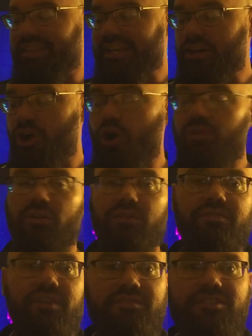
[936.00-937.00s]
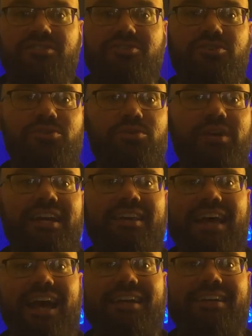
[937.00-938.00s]
the over 52 in
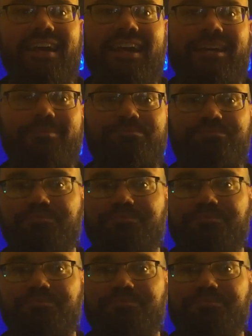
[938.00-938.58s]
that game.